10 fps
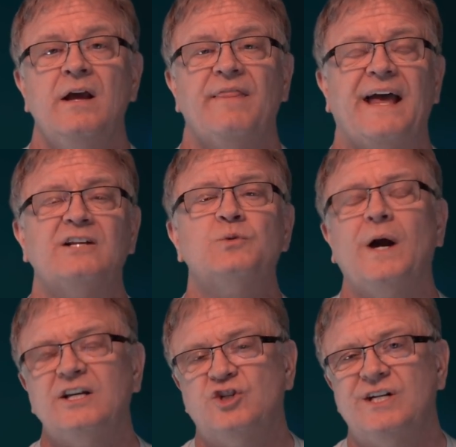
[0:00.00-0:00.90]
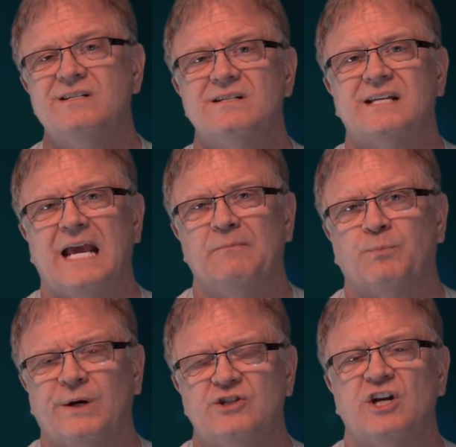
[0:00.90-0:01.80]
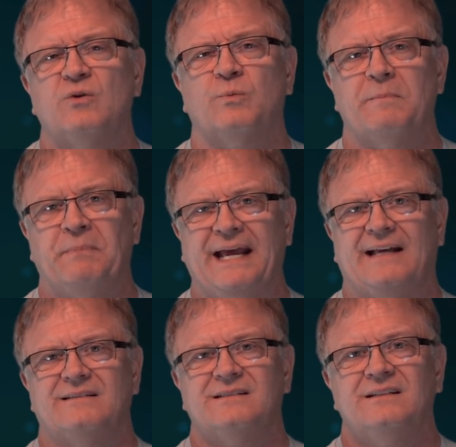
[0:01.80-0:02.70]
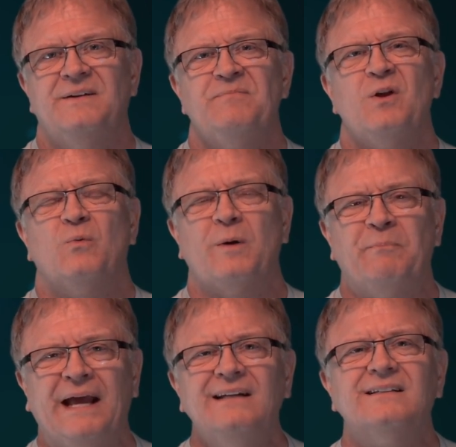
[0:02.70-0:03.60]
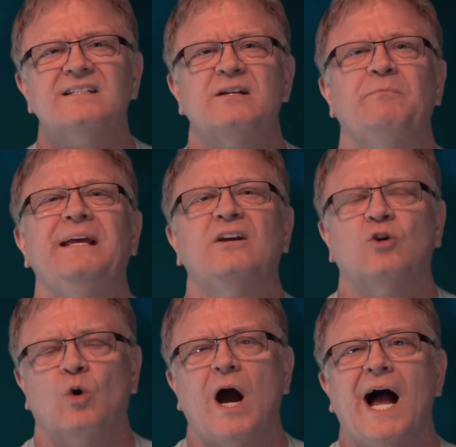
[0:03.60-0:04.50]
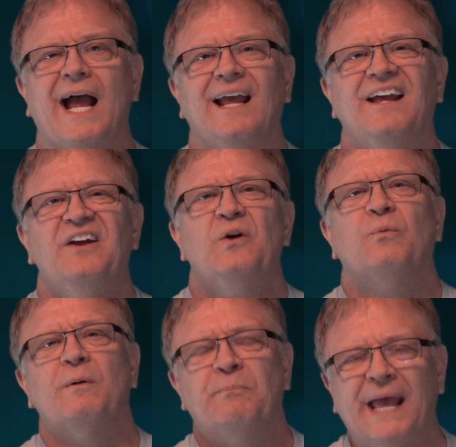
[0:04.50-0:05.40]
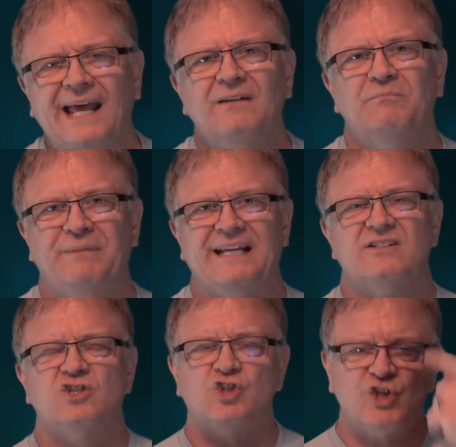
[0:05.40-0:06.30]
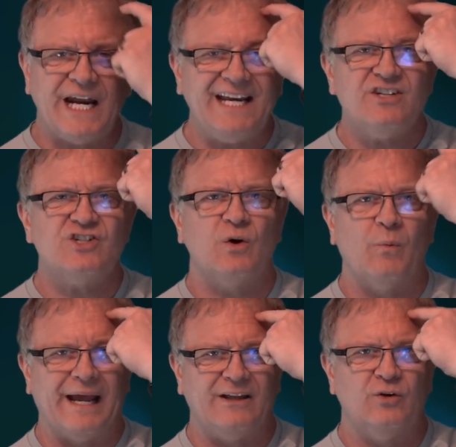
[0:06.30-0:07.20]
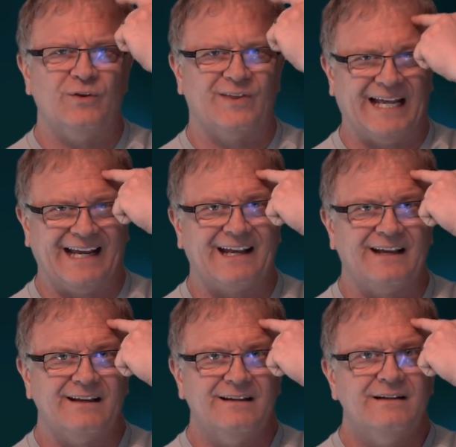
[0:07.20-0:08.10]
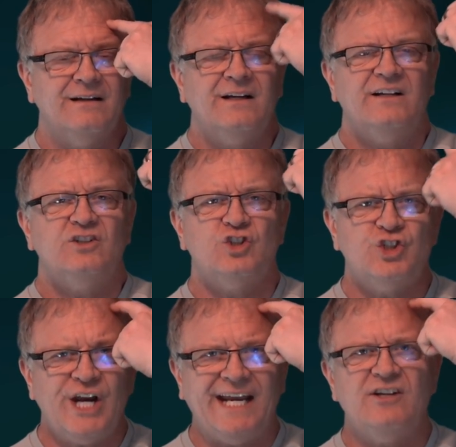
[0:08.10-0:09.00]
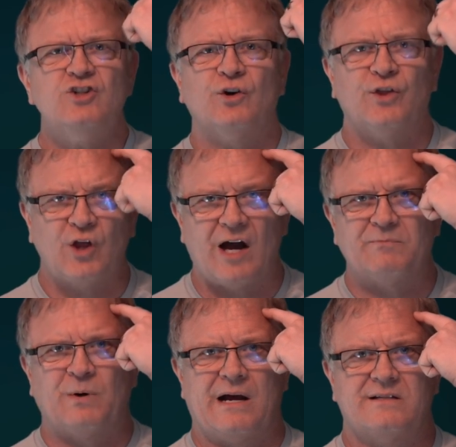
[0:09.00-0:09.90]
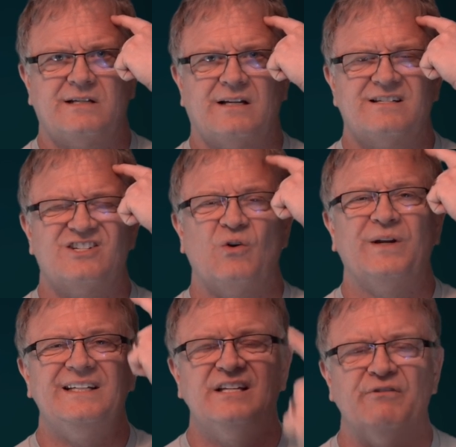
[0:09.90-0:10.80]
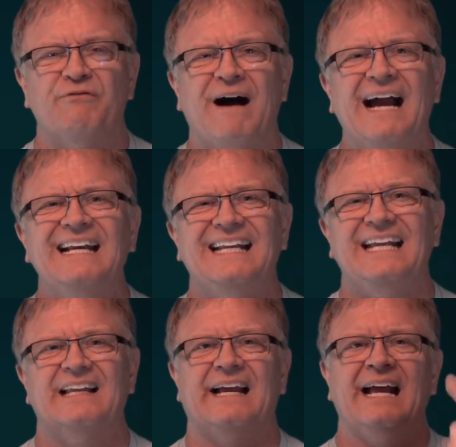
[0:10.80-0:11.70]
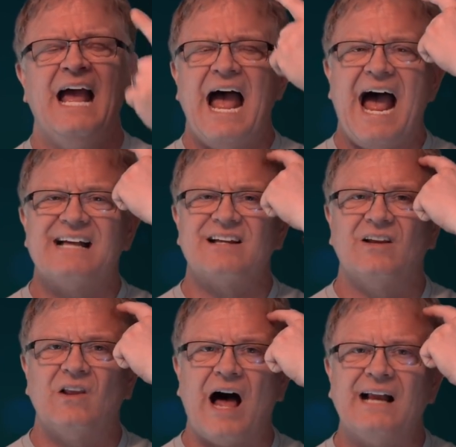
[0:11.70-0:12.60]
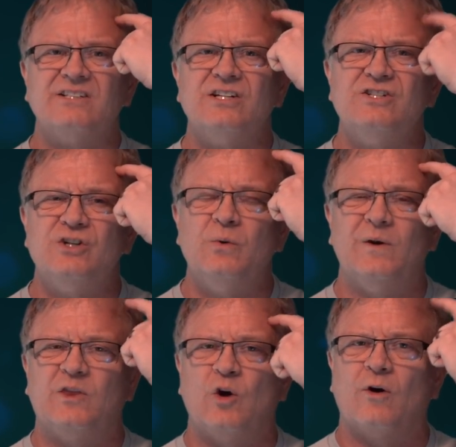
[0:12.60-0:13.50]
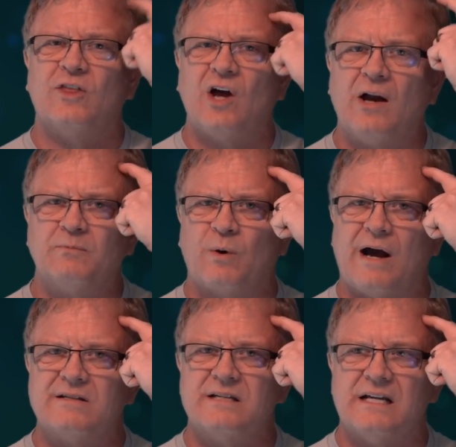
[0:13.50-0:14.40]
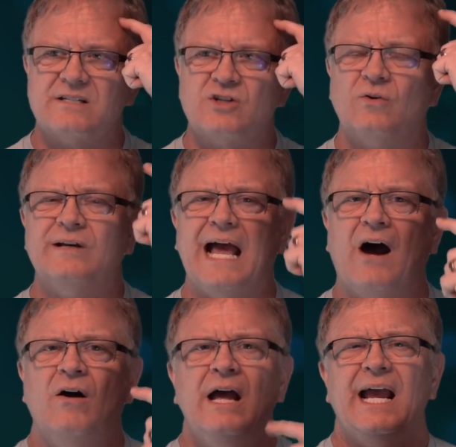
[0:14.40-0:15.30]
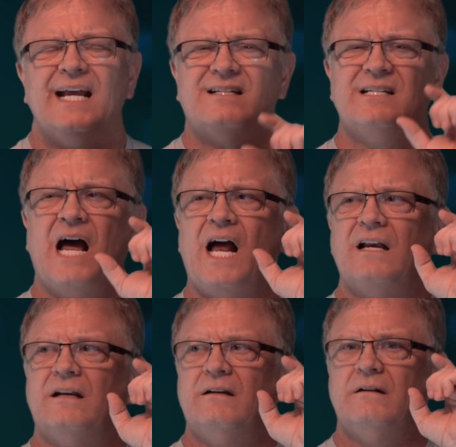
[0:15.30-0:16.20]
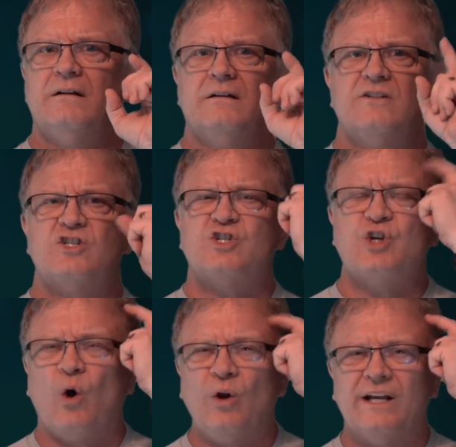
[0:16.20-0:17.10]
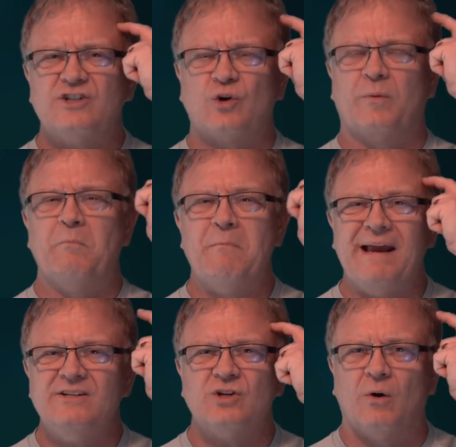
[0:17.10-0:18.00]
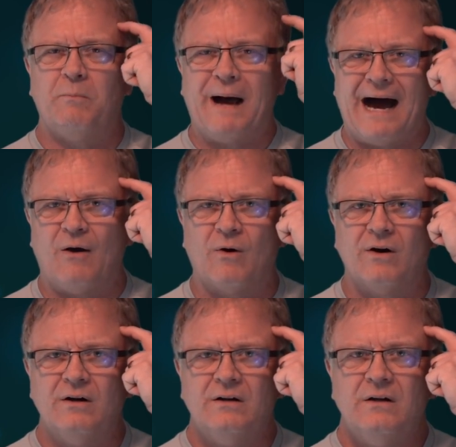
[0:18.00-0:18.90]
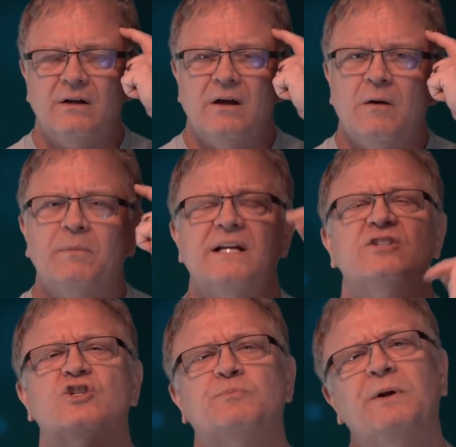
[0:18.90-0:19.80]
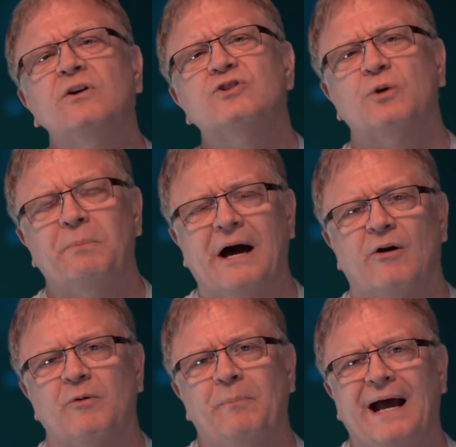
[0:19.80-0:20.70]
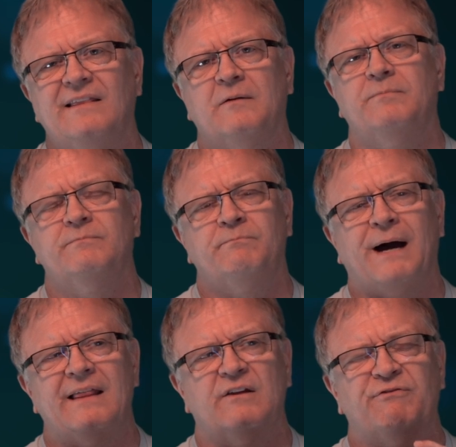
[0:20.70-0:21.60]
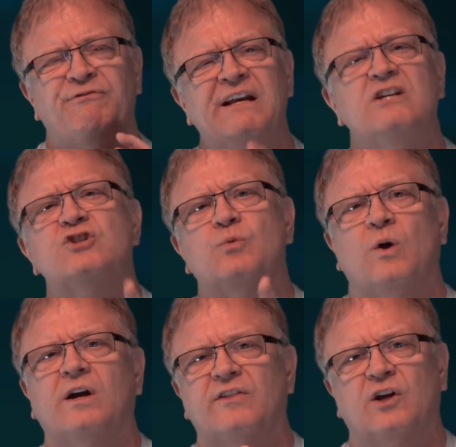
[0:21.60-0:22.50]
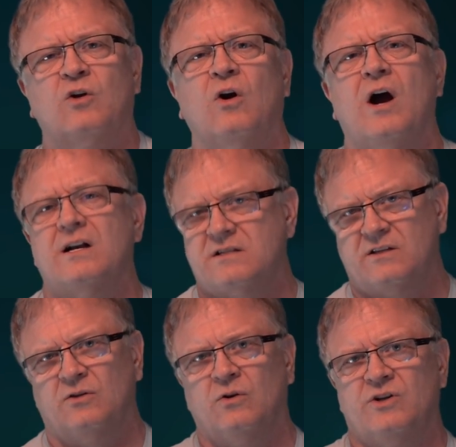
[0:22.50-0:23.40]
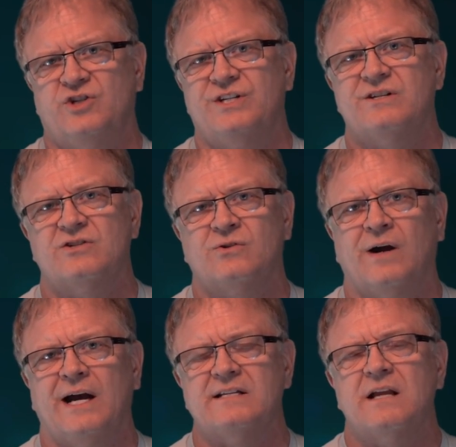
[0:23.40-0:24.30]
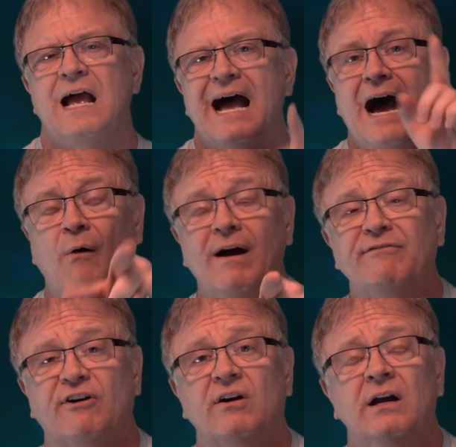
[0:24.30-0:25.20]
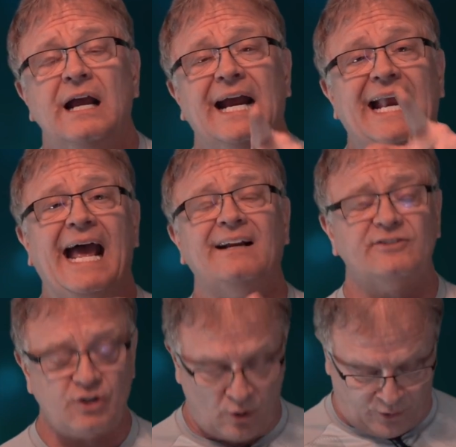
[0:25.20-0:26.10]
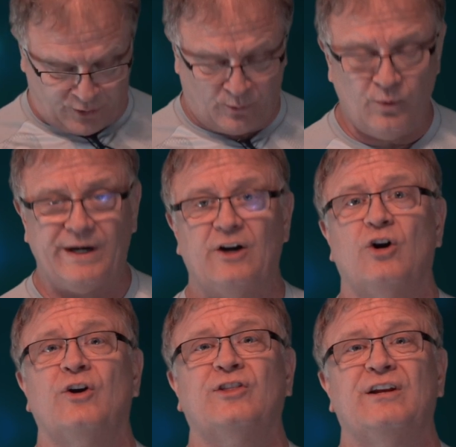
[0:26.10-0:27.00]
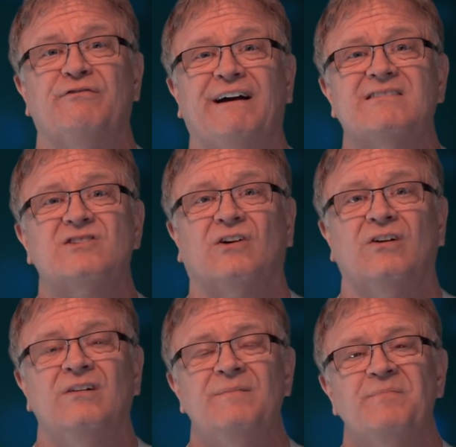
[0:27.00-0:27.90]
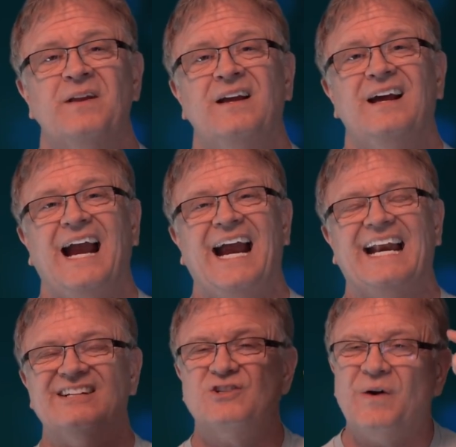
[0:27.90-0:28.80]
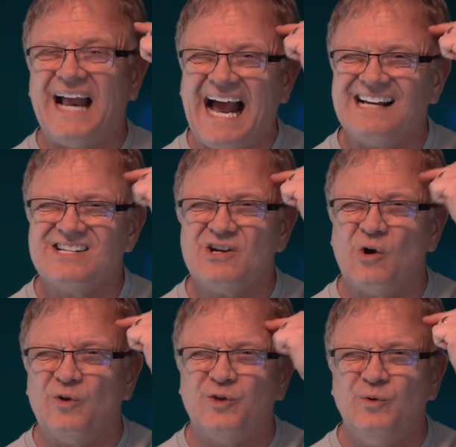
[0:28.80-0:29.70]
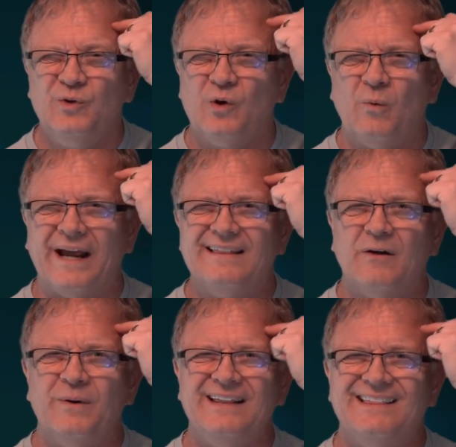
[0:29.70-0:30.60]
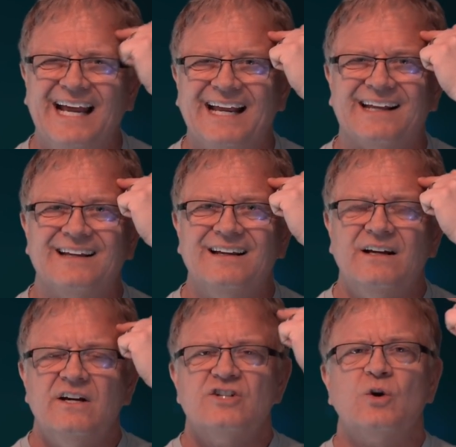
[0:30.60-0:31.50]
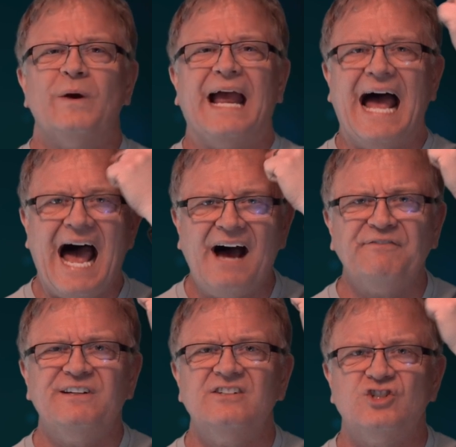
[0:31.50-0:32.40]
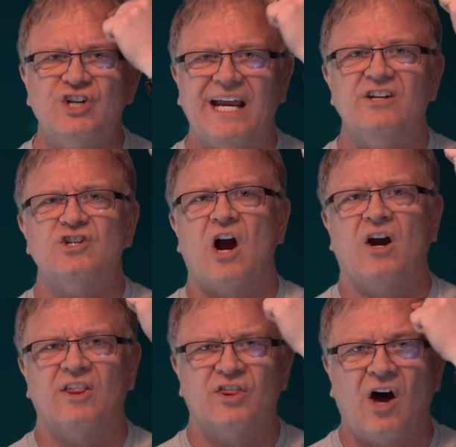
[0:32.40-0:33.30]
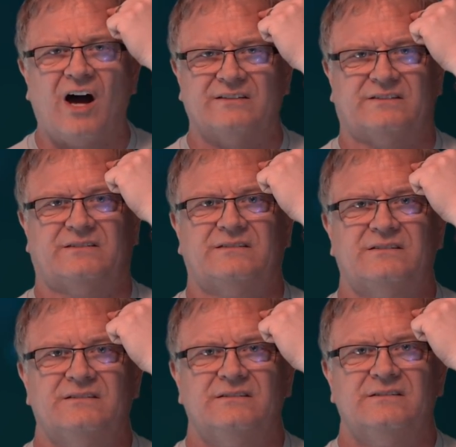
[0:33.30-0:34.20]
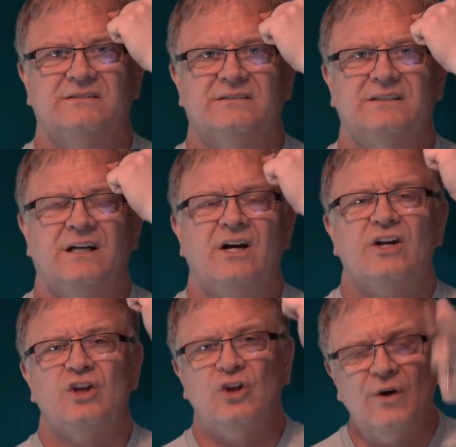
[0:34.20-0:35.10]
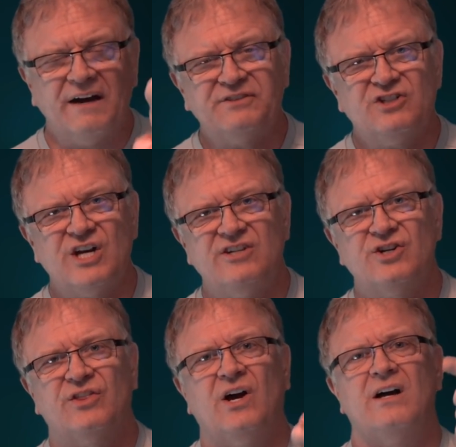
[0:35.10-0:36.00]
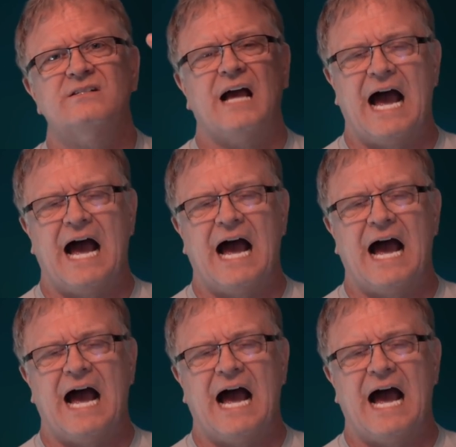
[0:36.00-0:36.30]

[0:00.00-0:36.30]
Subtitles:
That's why Jesus came preaching repent. Repent doesn't mean cry. Repent means change the way you think. Change your thought process. So divine healing has a lot to do with your thought process. So now it's not soulish or mental power, but it's spiritual power by the finished work of the cross of the Lord Jesus Christ. However, it has to go through an earthen vessel, so it has to go through the way that we think. So we have to change our thoughts. You have to change your thoughts.